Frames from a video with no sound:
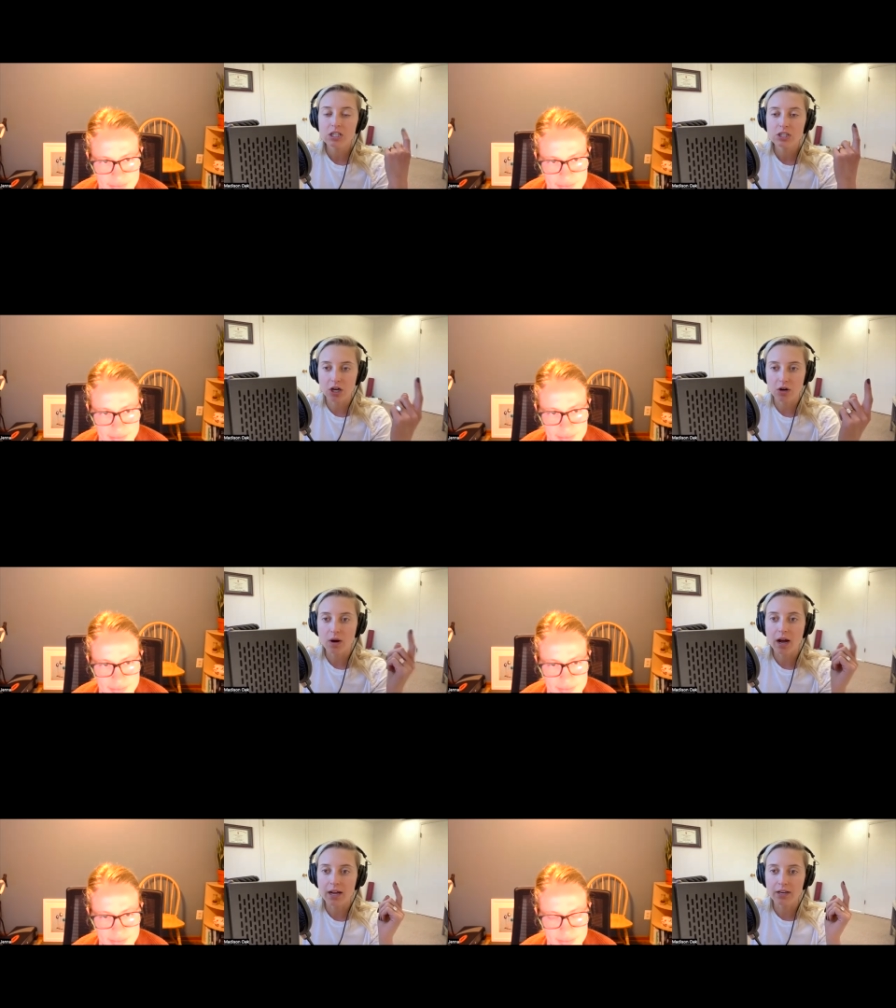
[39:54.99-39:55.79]
So
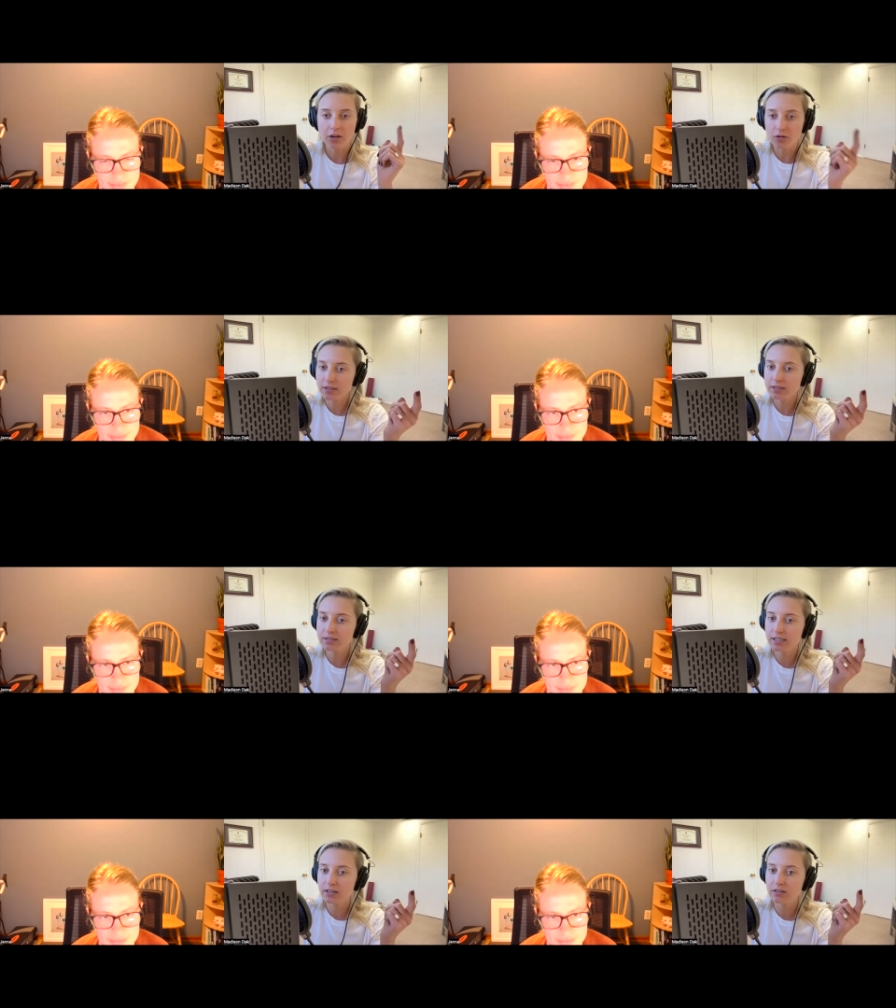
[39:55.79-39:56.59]
I don't
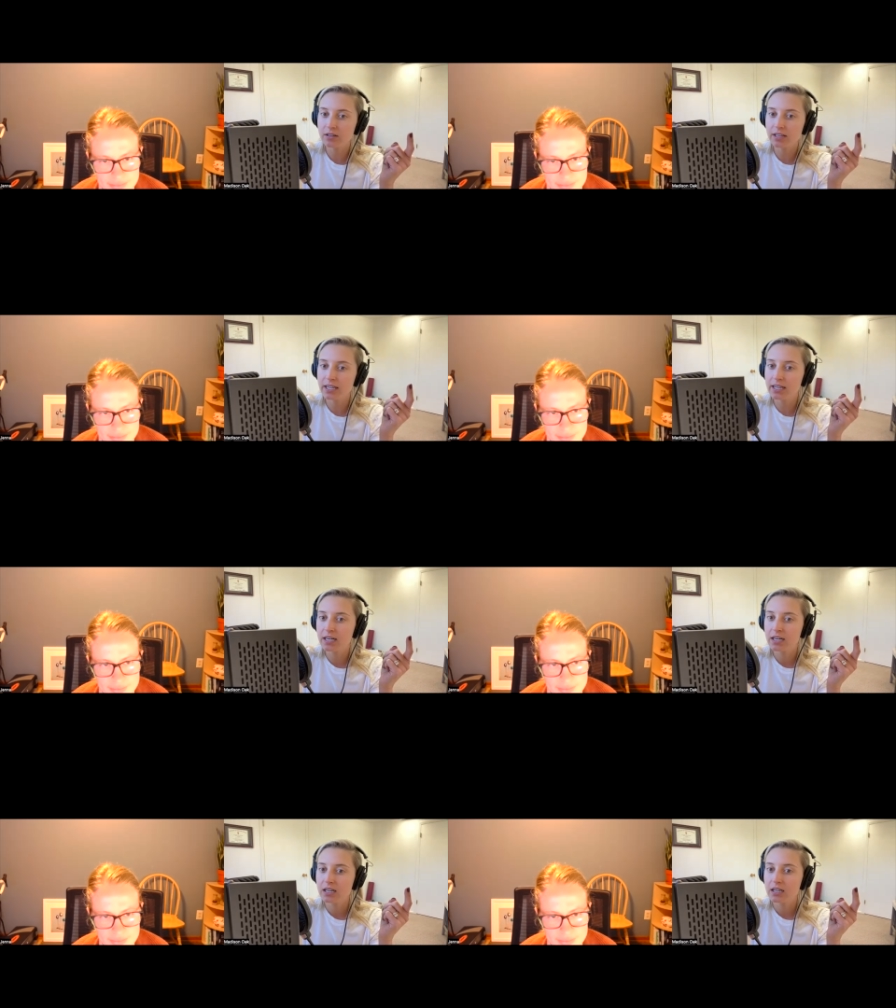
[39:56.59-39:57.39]
necessarily
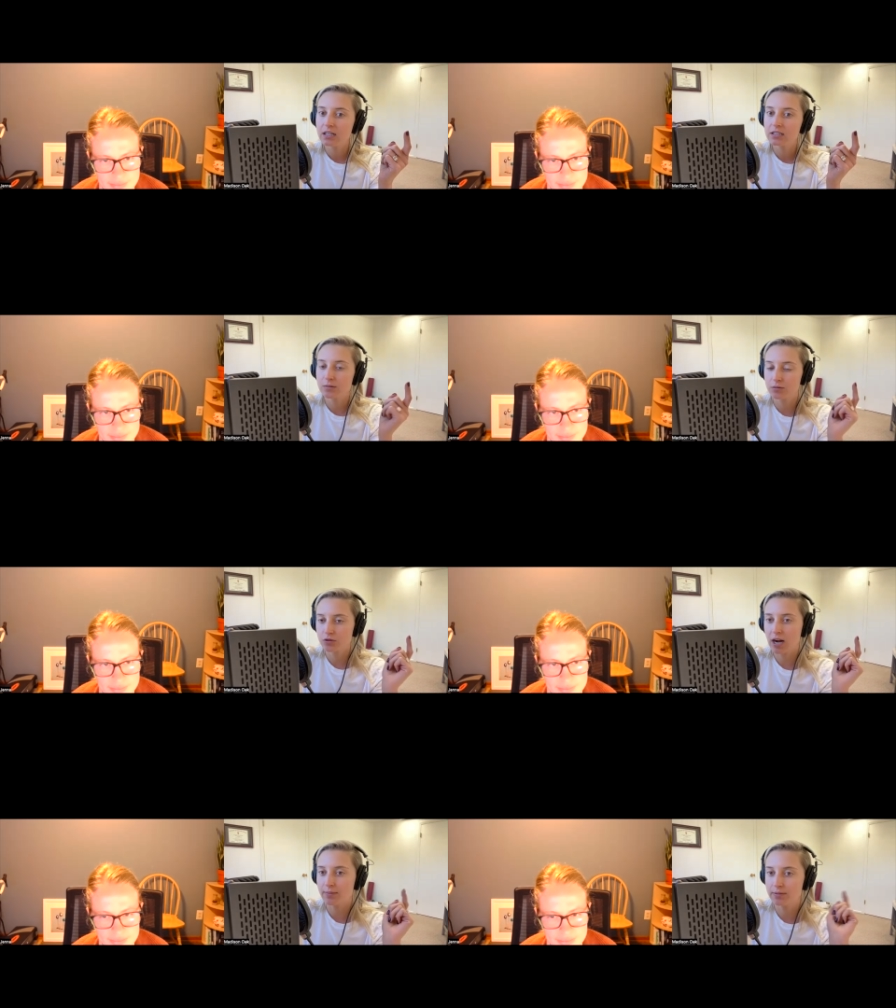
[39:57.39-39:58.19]

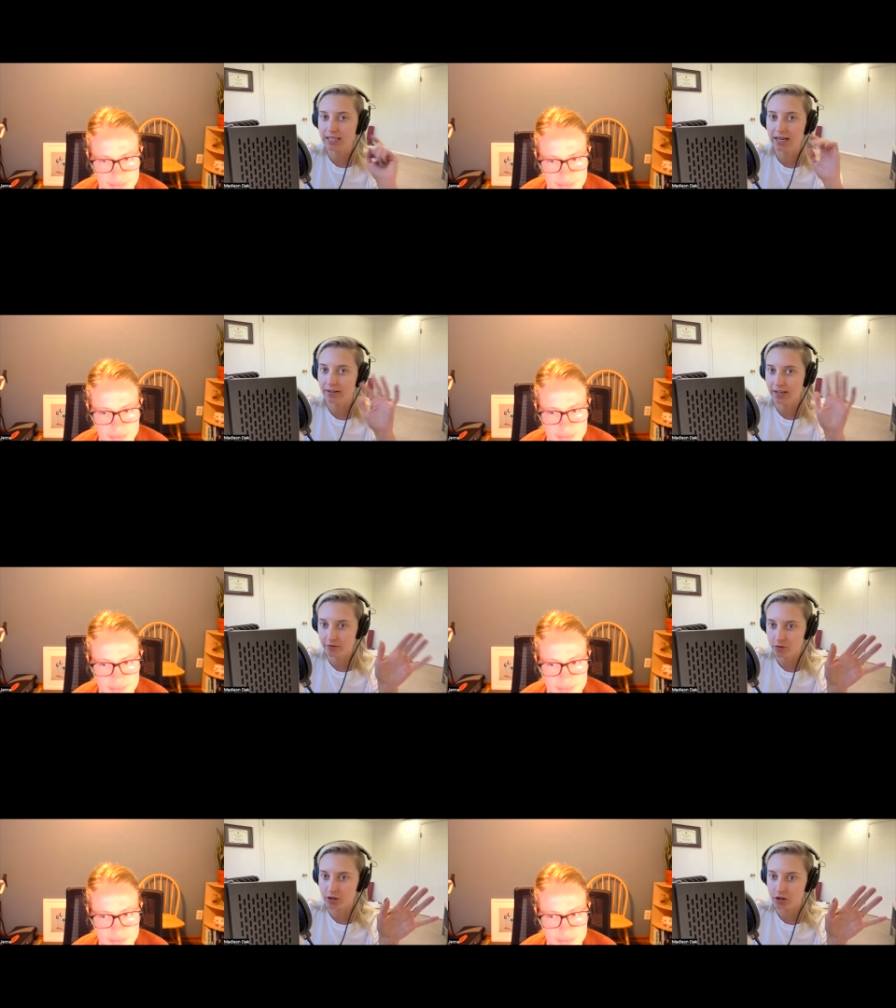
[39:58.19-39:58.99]
subscribe to telling
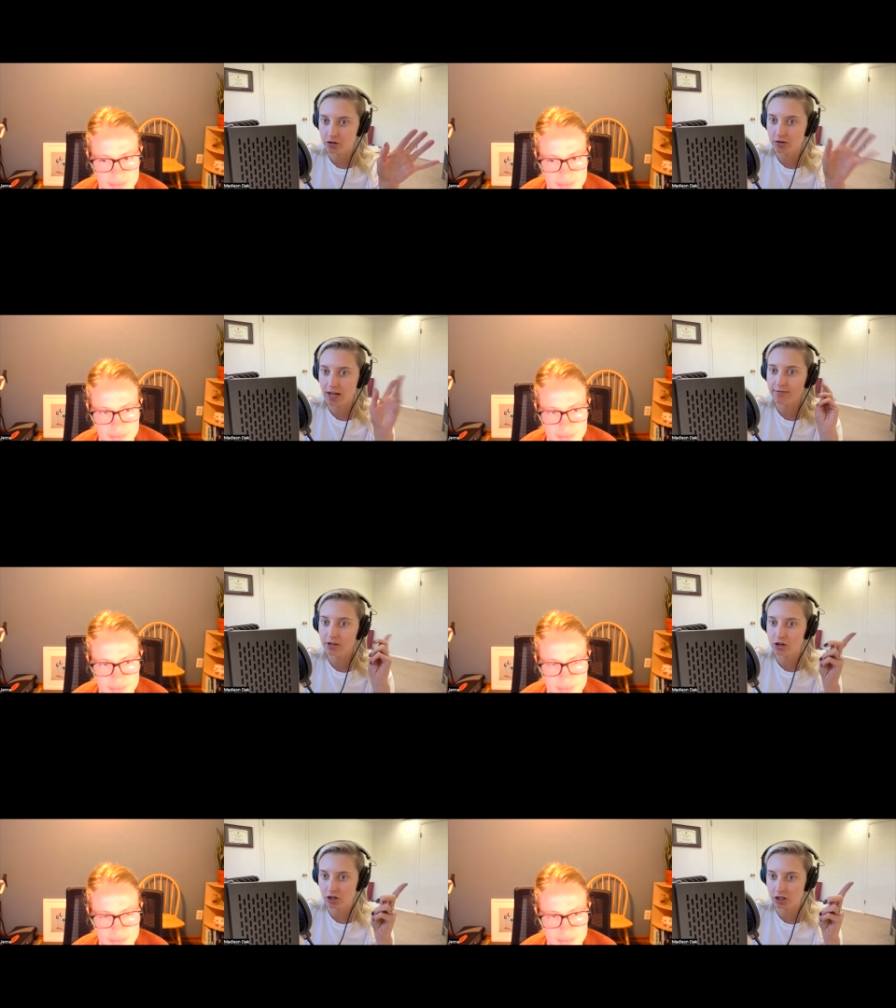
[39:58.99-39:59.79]
everyone in your life that
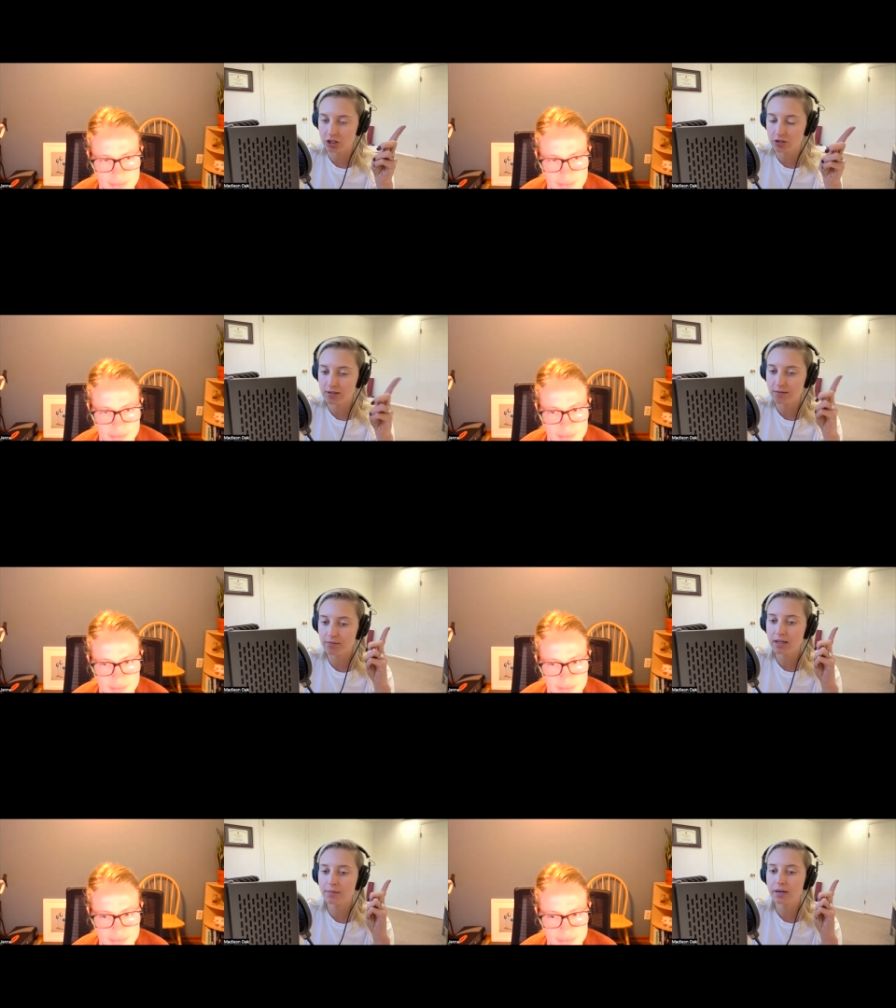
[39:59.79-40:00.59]
you're going to do
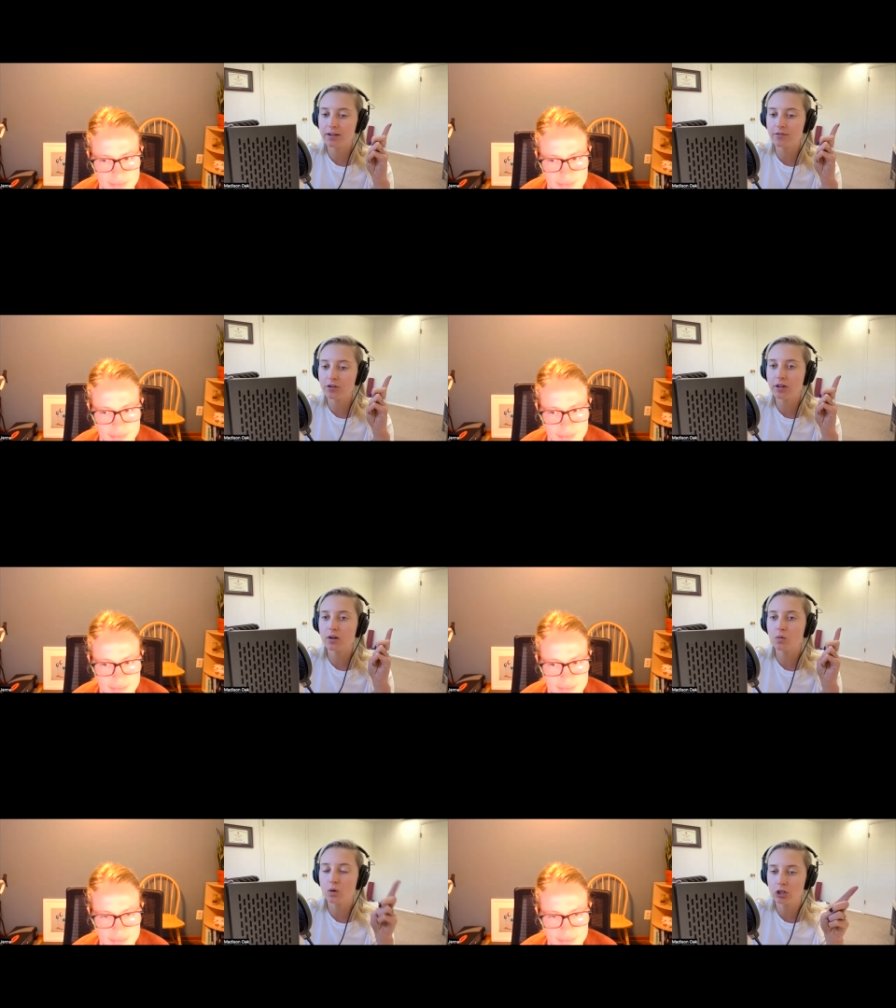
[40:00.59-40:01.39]
something. But if you're like,
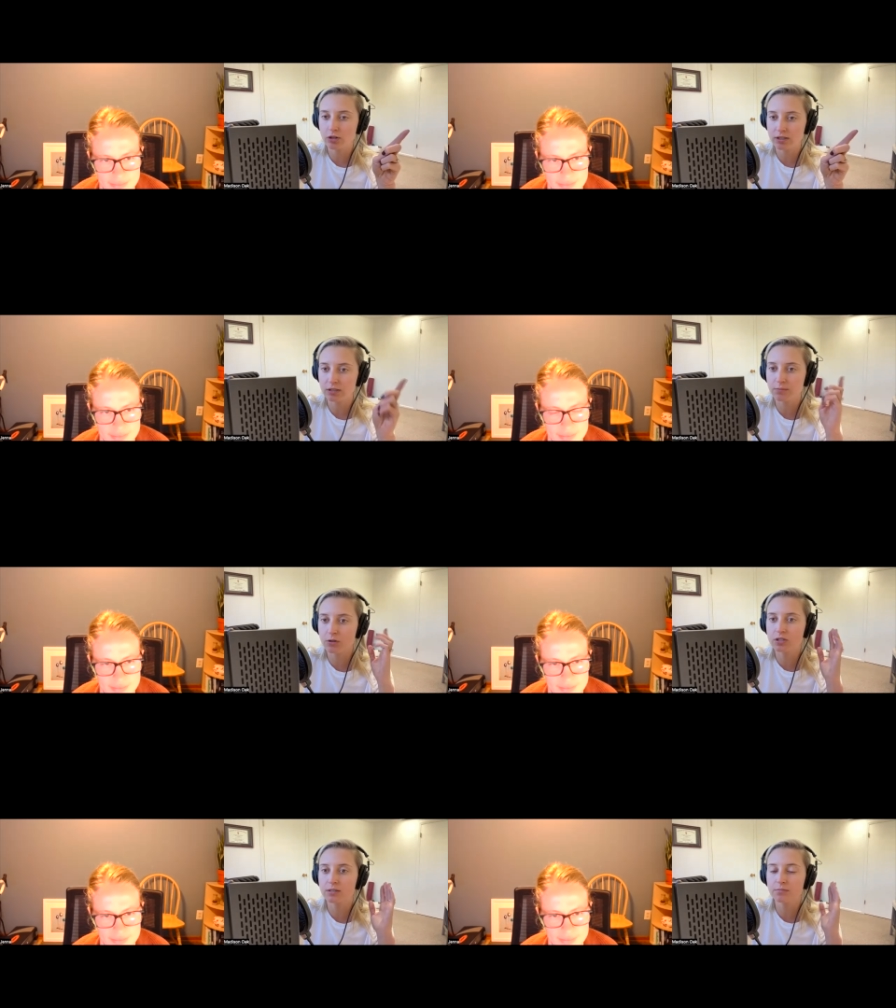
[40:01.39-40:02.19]
one trusted
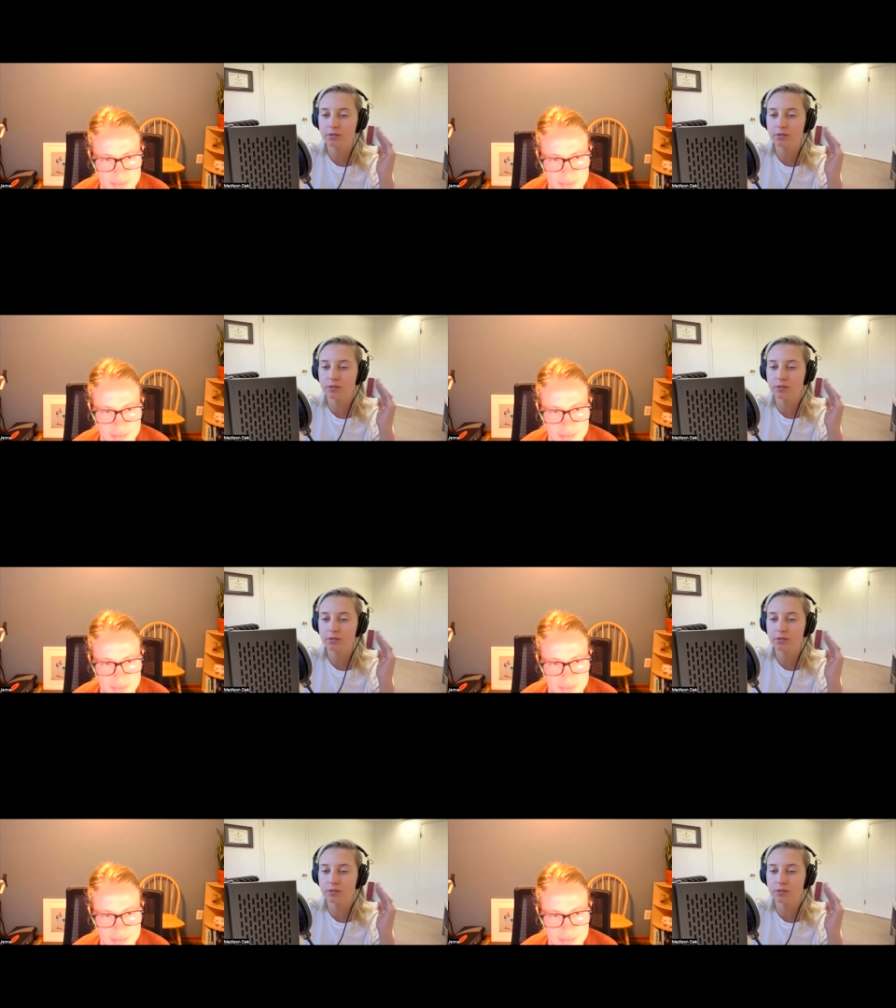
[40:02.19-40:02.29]
person,